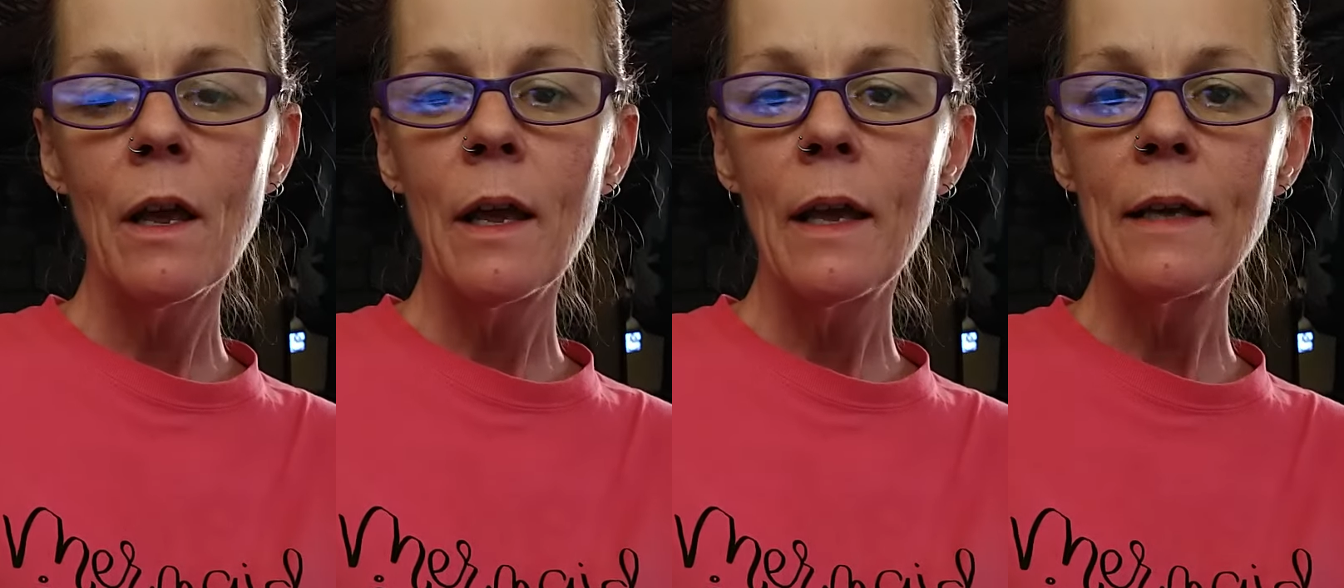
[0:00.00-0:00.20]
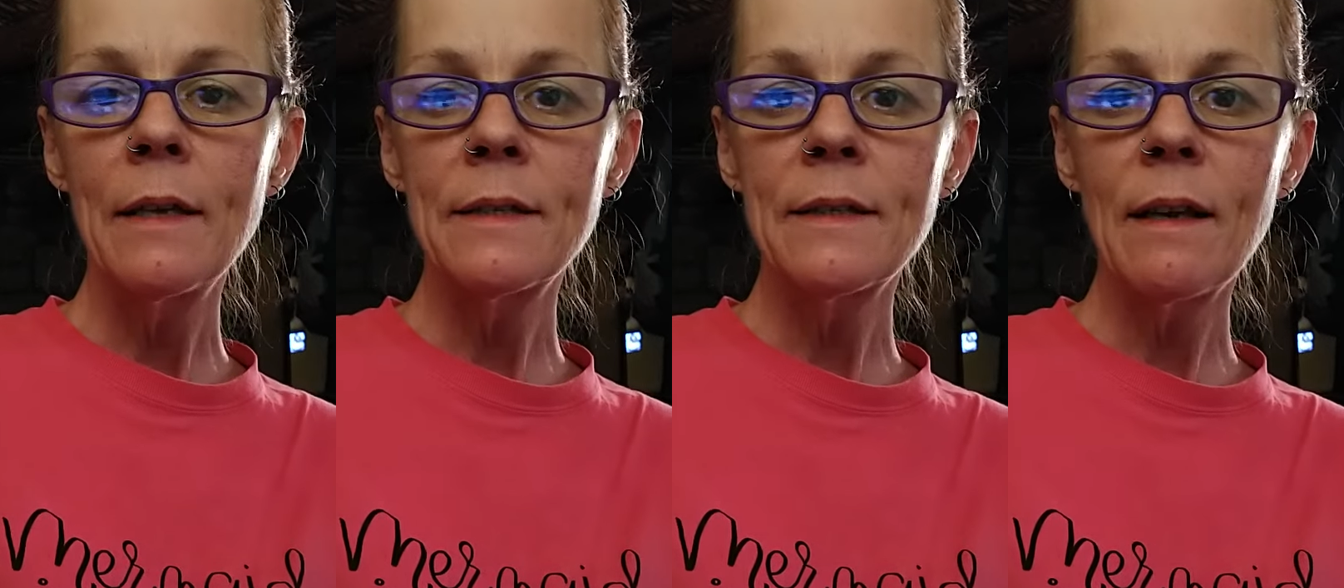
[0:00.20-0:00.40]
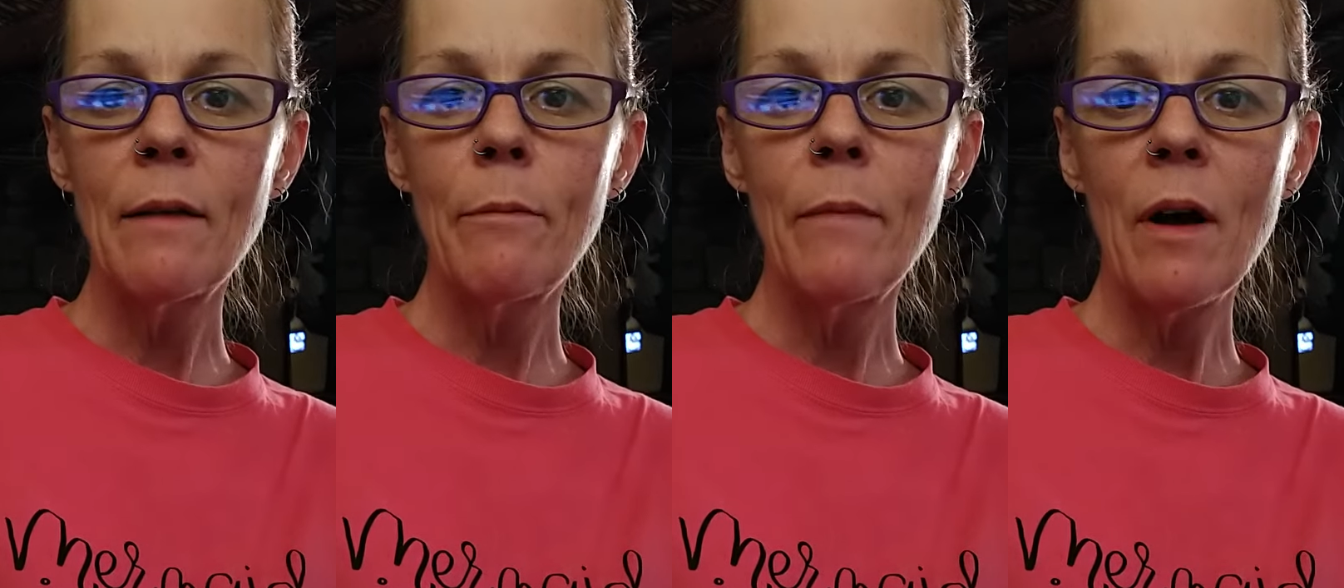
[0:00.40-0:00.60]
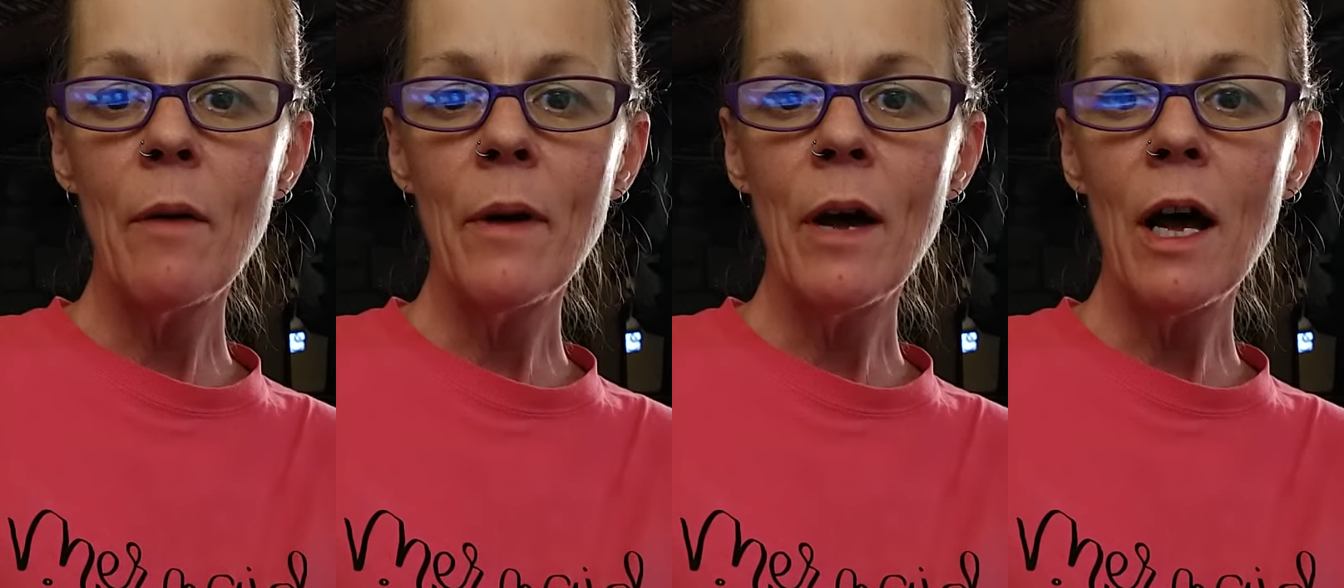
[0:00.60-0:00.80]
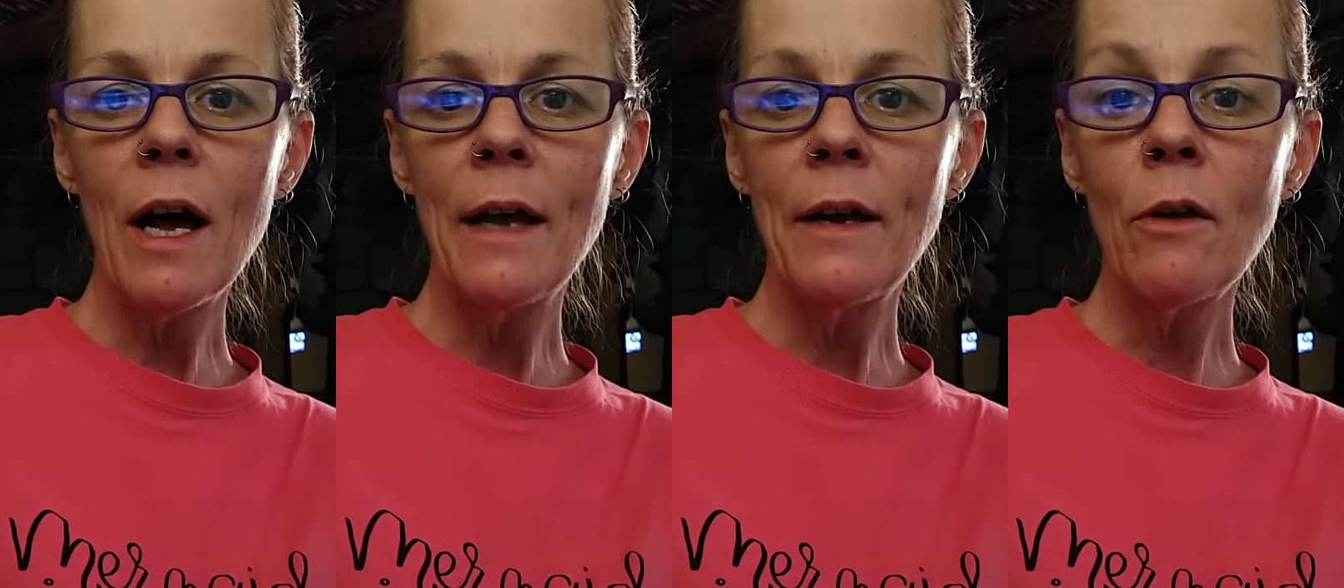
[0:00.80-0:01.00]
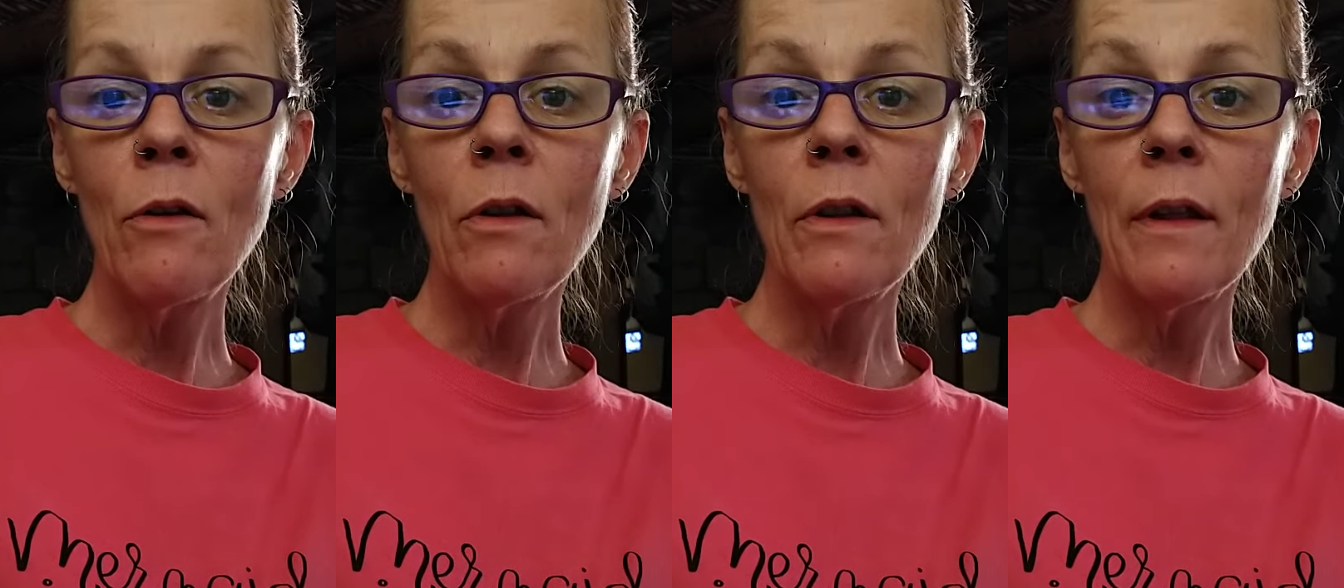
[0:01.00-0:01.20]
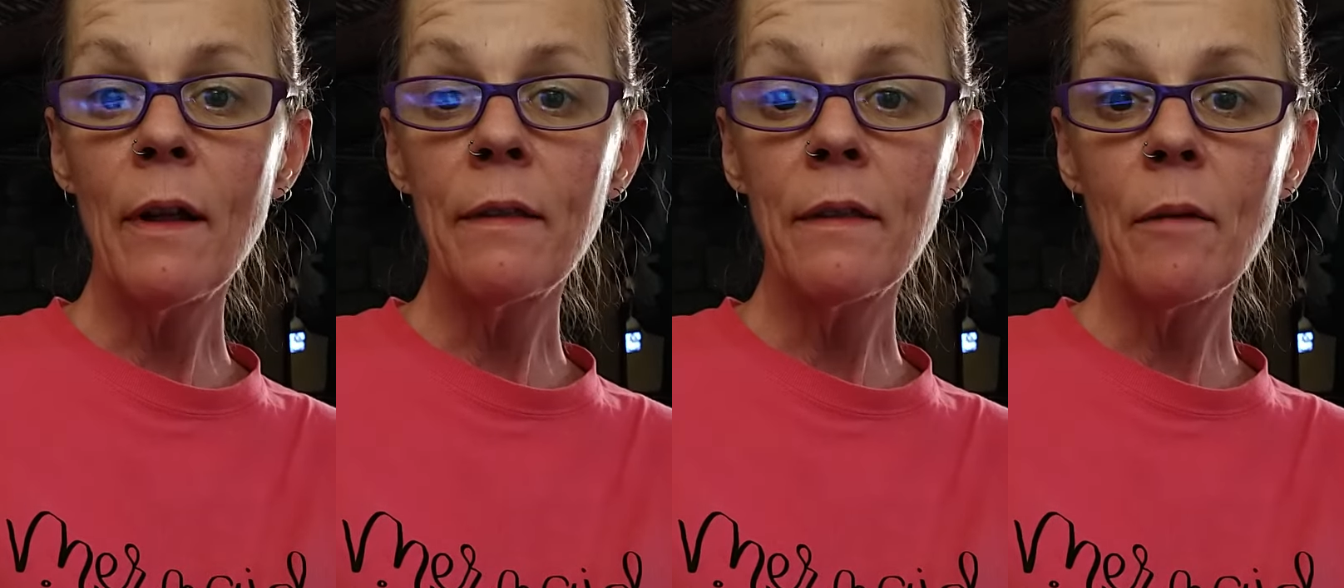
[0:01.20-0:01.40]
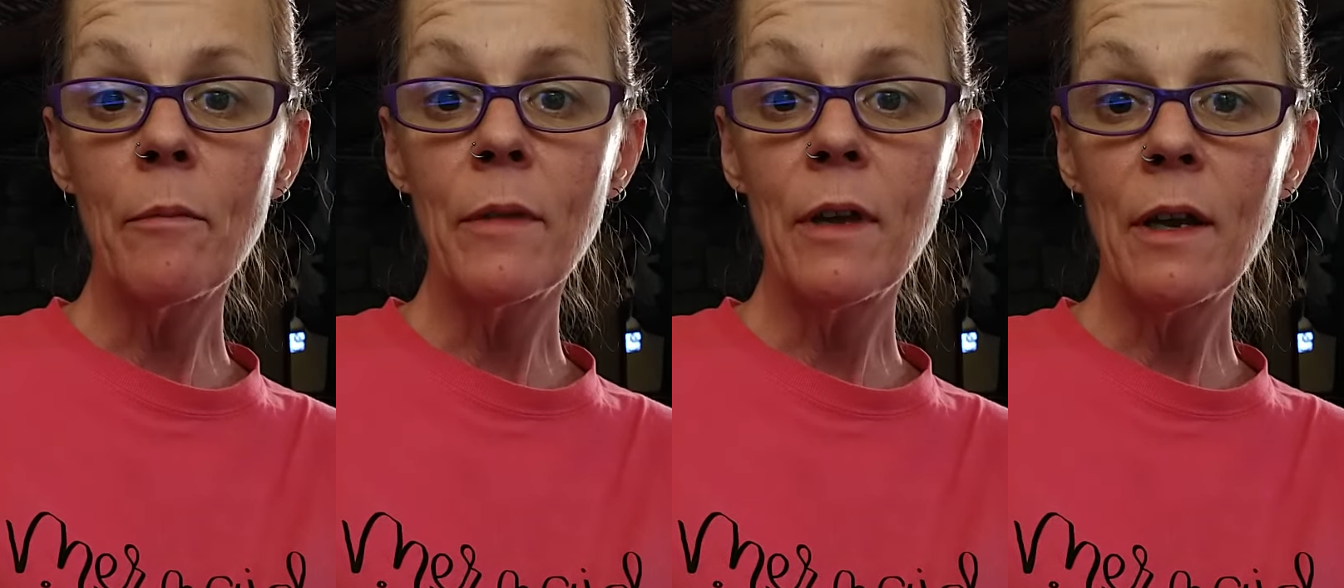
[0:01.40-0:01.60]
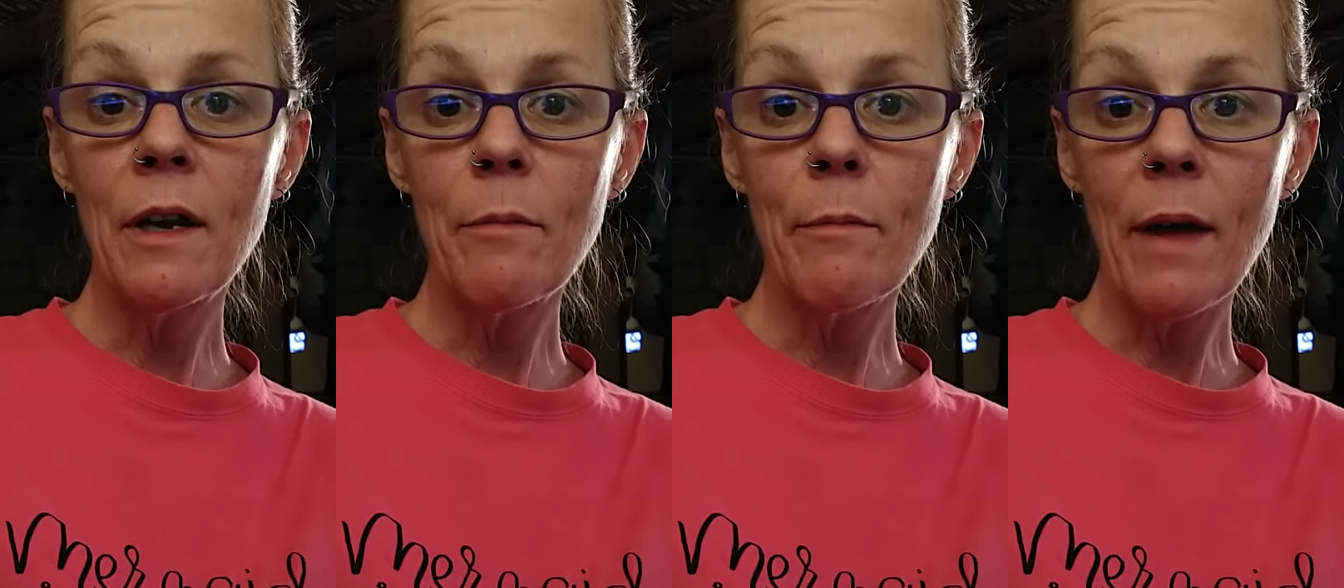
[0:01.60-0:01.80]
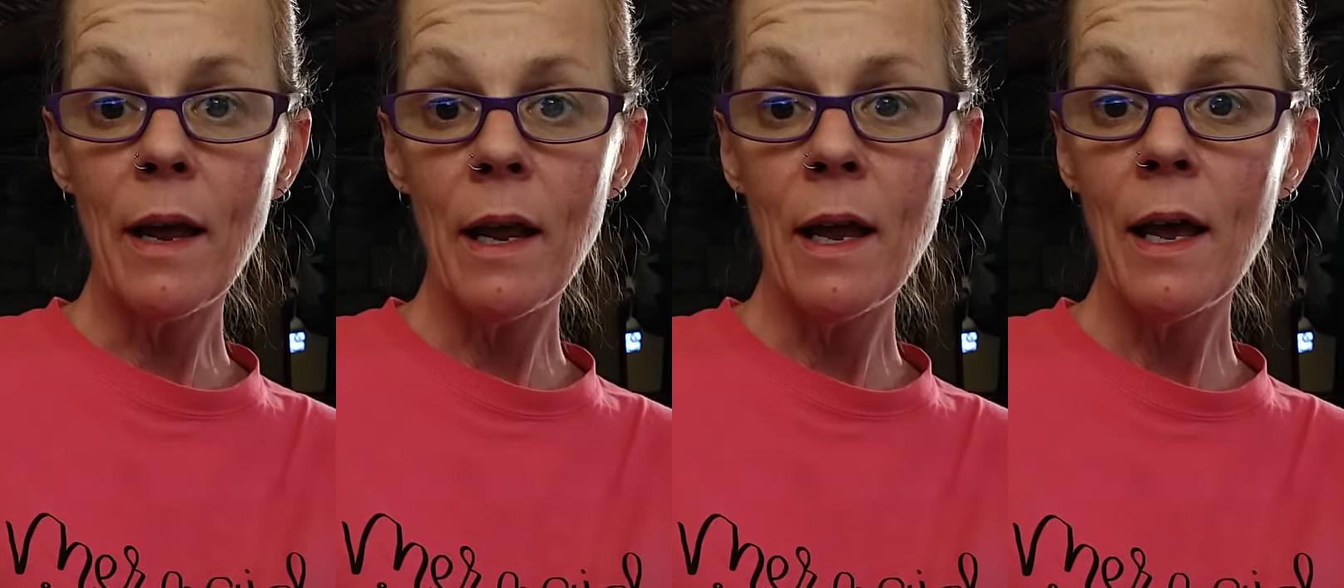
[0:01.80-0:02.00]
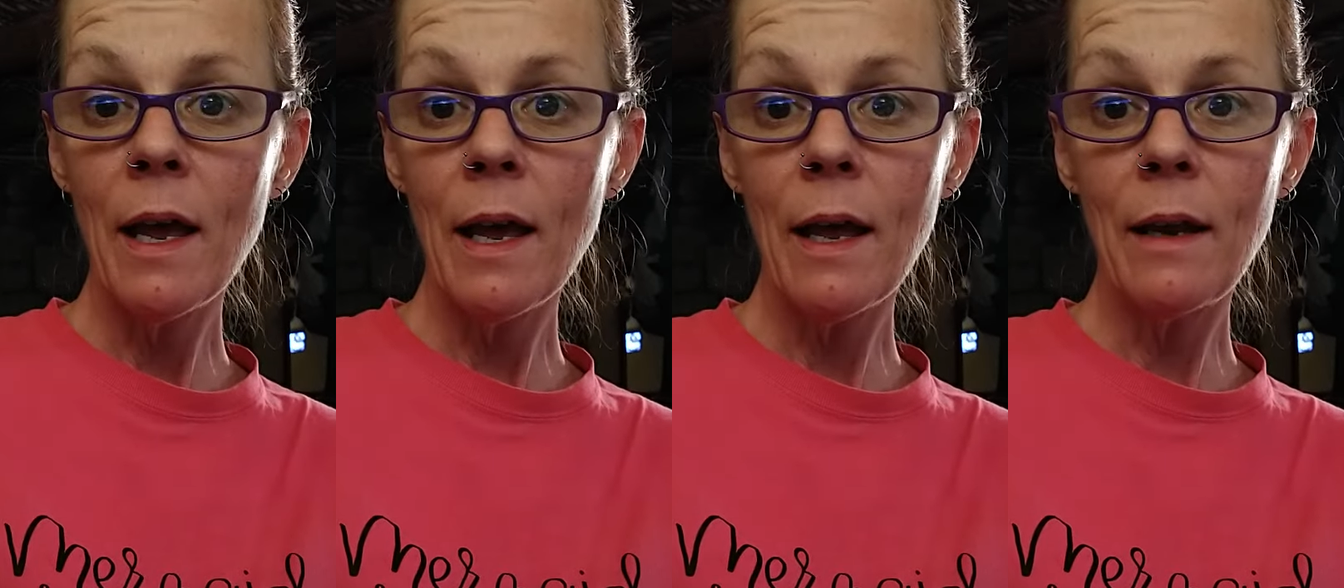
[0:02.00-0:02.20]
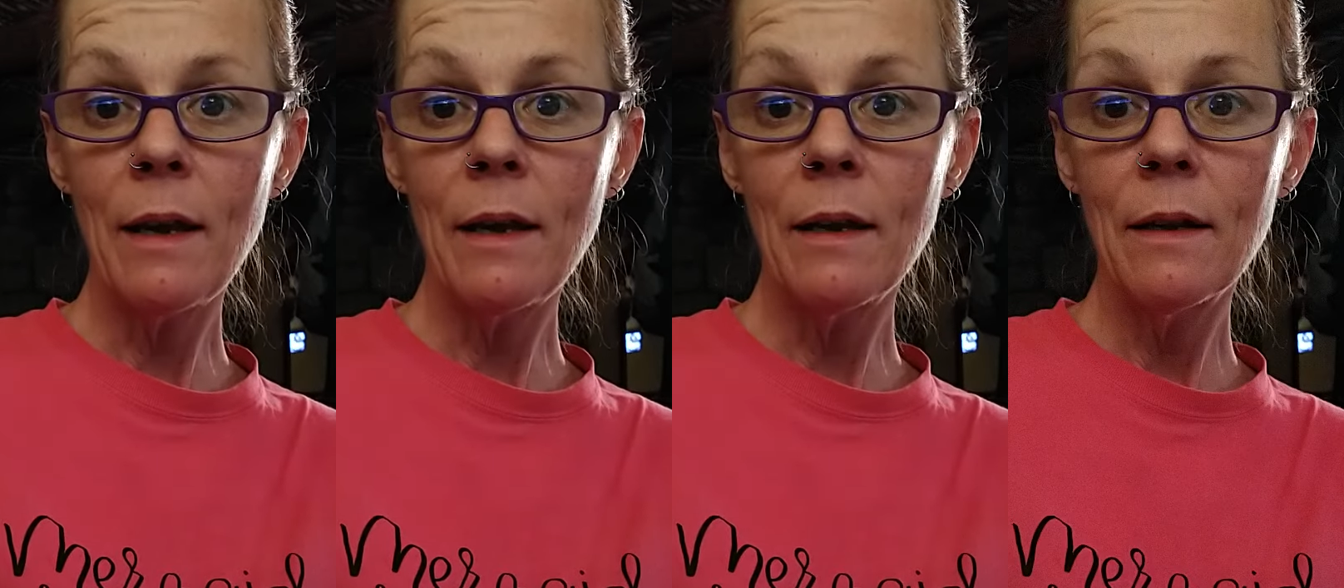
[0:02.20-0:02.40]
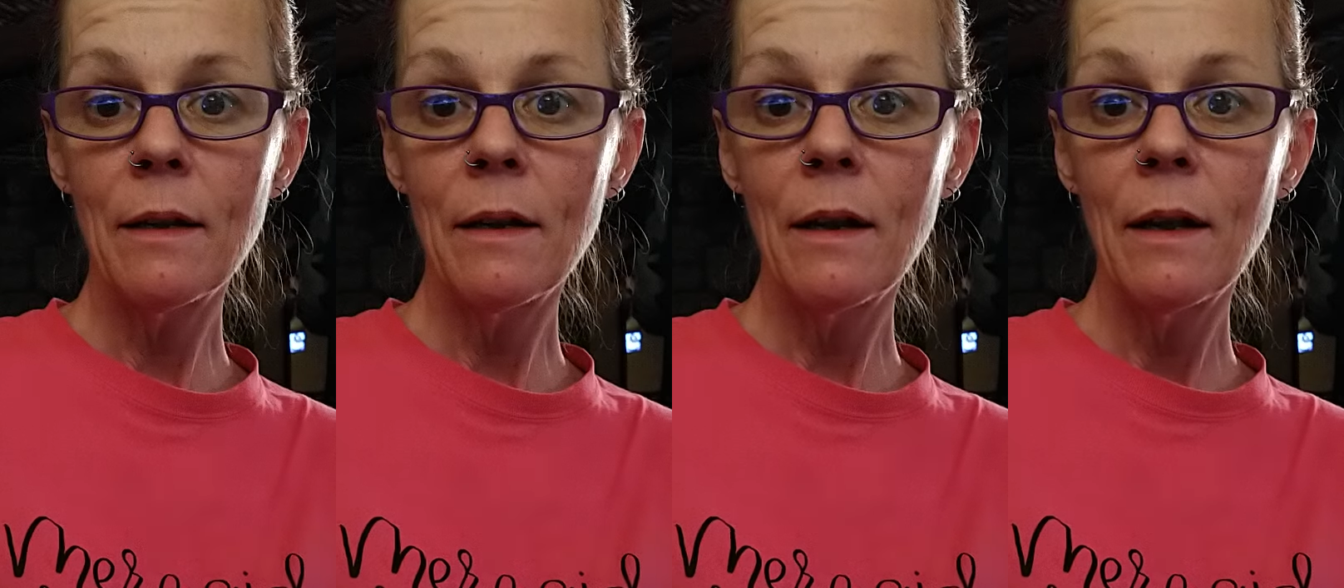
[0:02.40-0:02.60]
He said, "Mama, I don't let them get in my head."